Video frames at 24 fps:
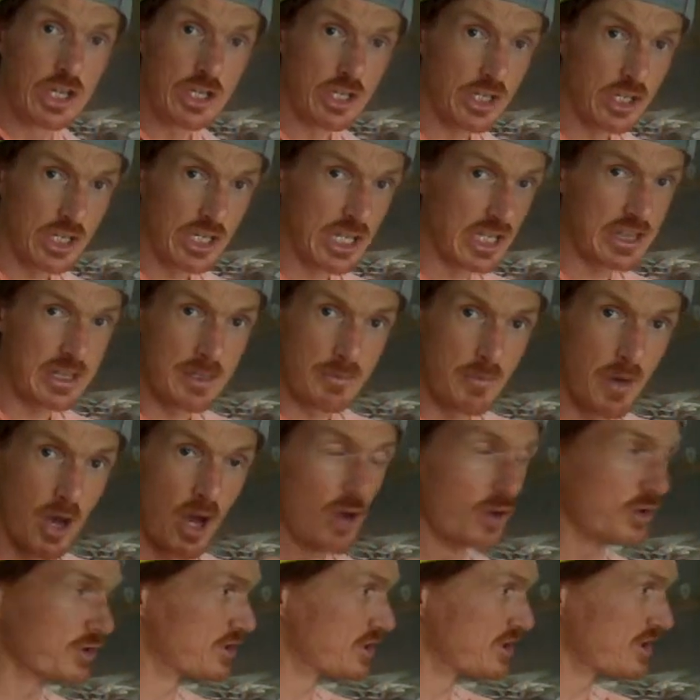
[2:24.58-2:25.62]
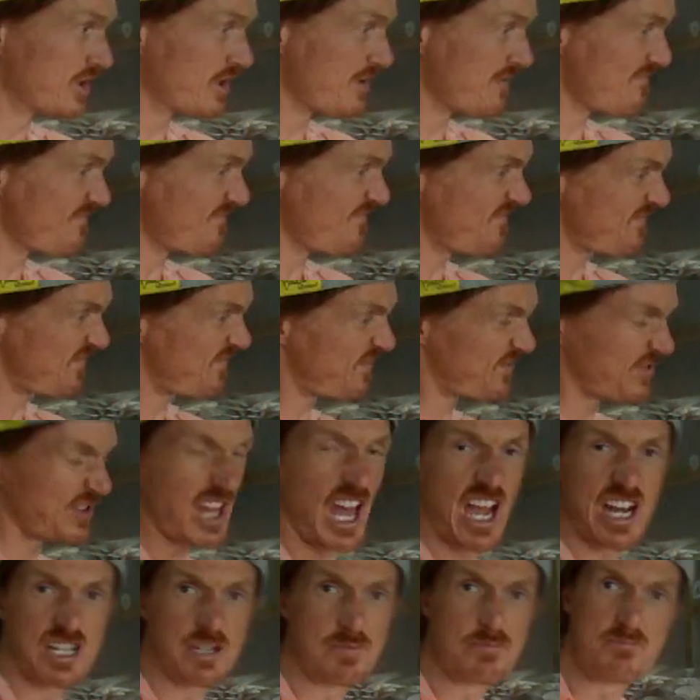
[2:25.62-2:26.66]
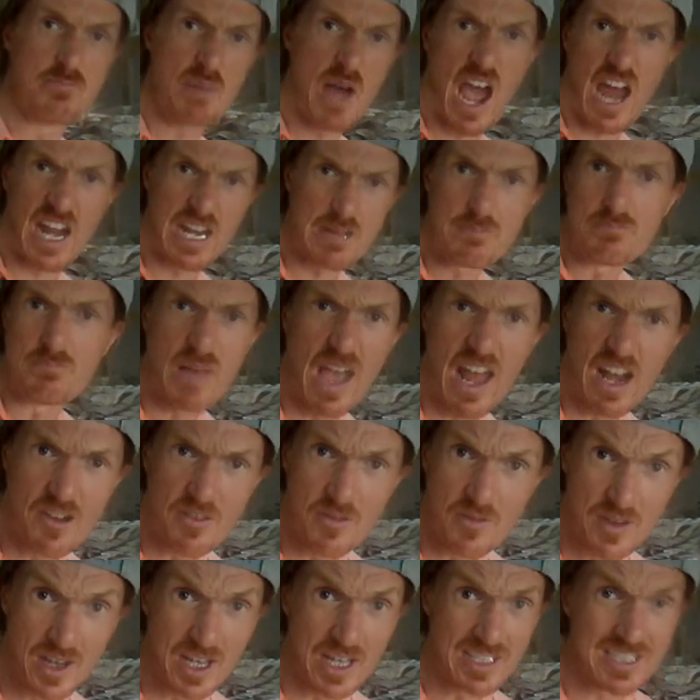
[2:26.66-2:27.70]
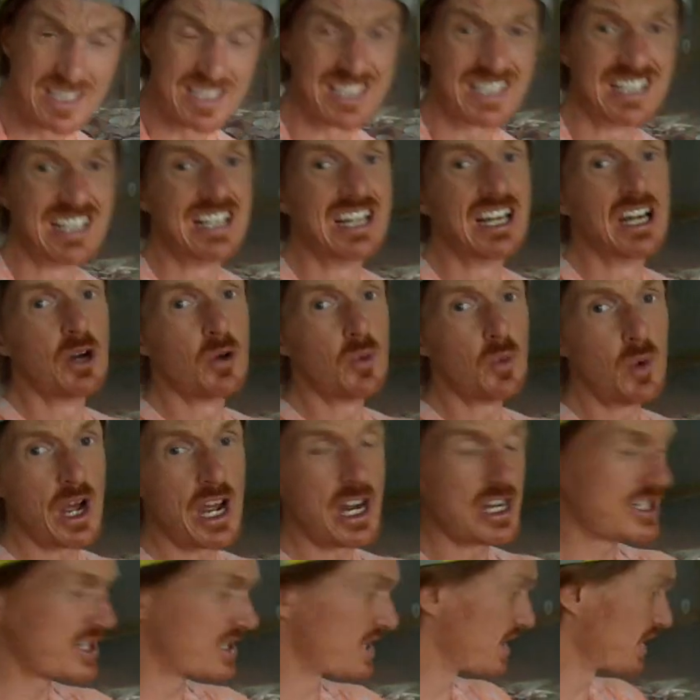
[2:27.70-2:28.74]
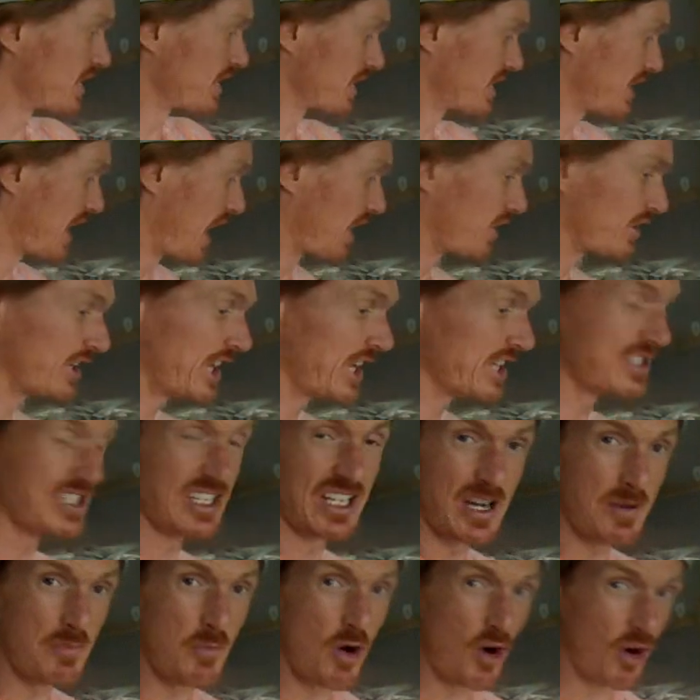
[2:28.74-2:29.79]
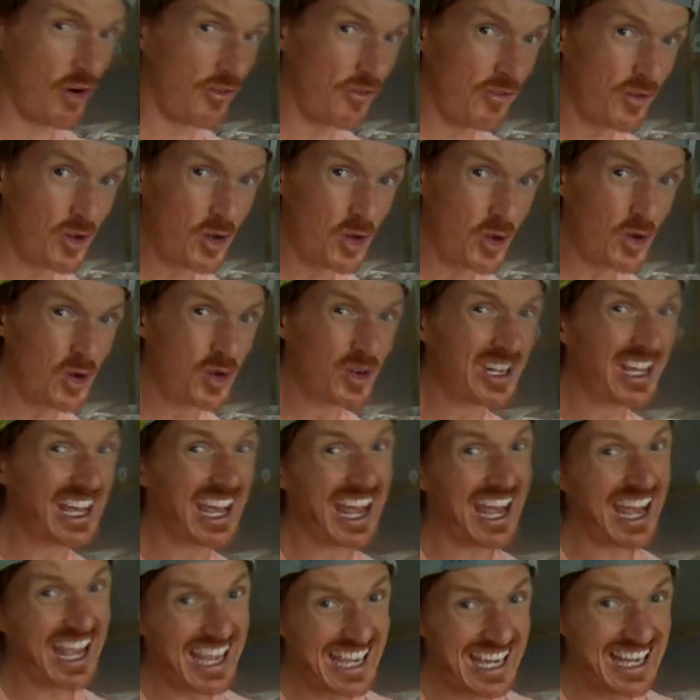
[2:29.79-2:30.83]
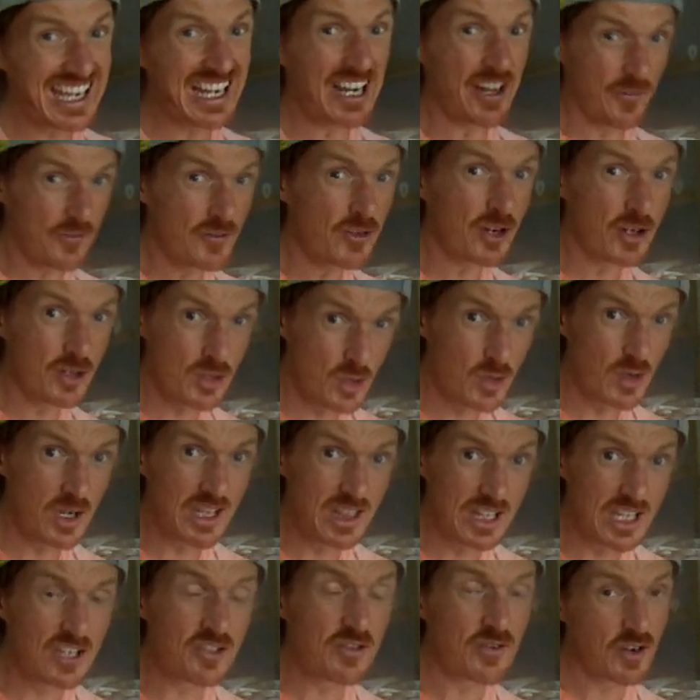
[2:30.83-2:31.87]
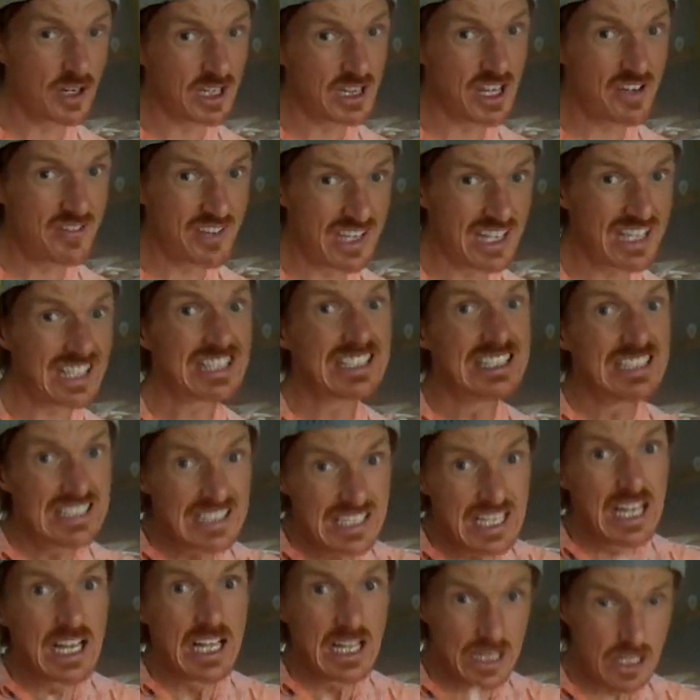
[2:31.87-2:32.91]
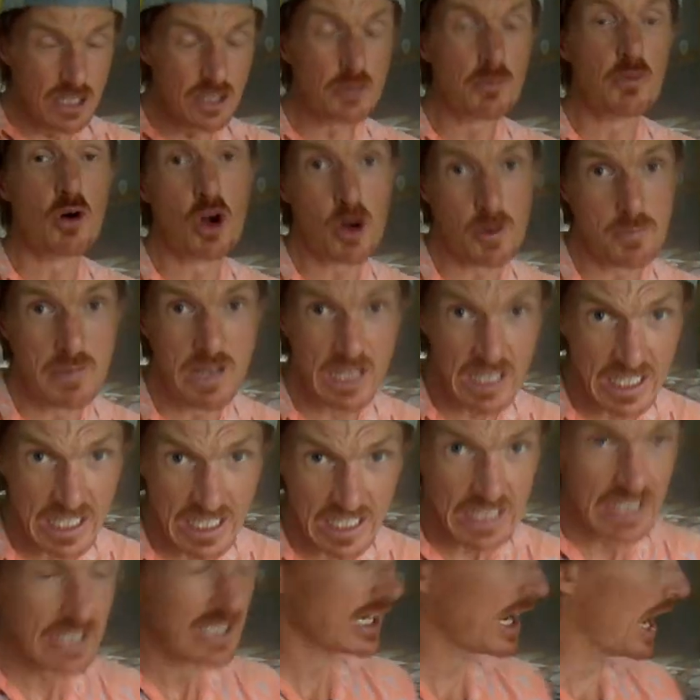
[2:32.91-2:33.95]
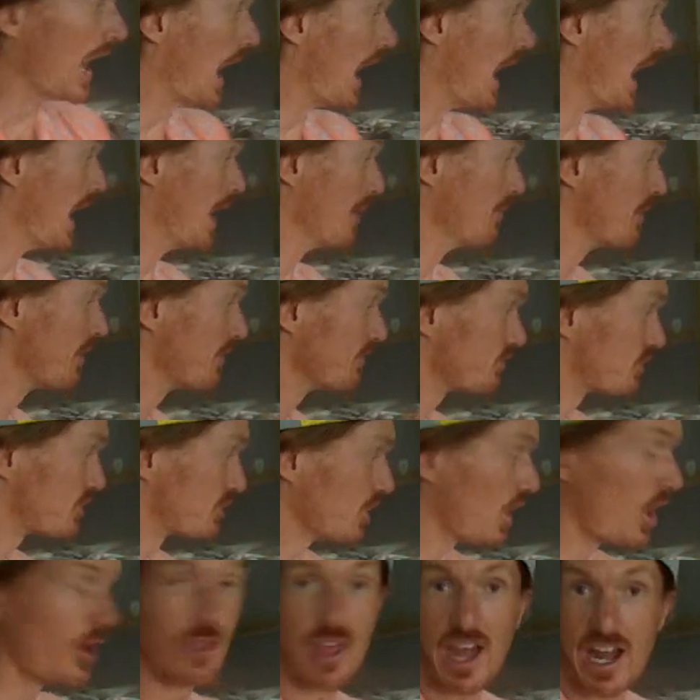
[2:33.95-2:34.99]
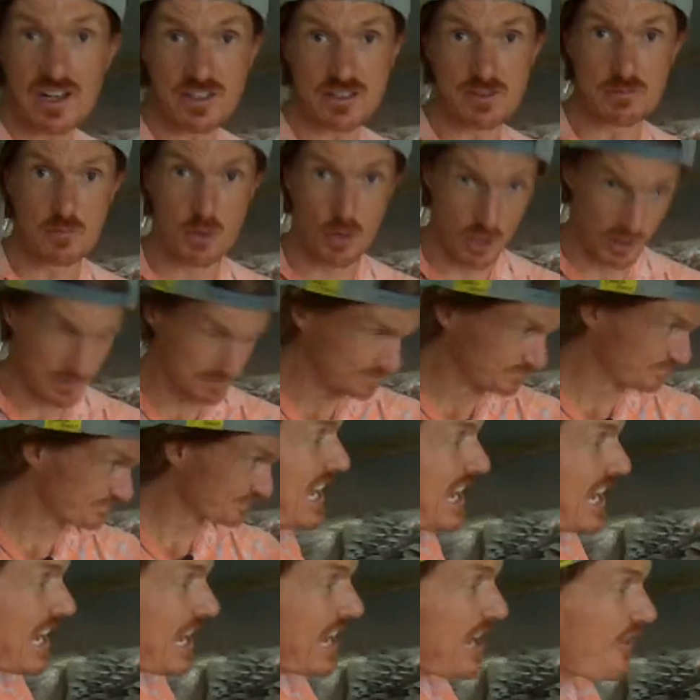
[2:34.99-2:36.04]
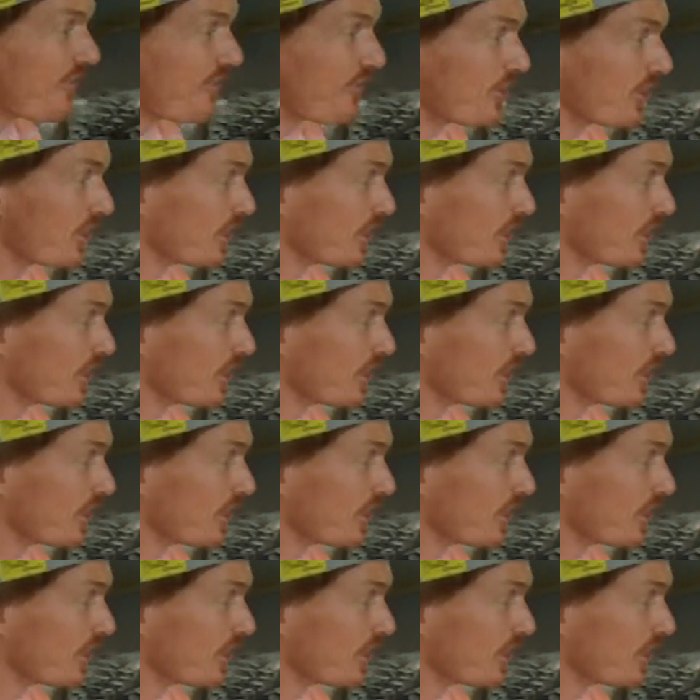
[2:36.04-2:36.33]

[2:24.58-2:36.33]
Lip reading: get the most flesh body benefit, which calculates into more food, and if you're doing this for a living, a little more money. So that is important. If they're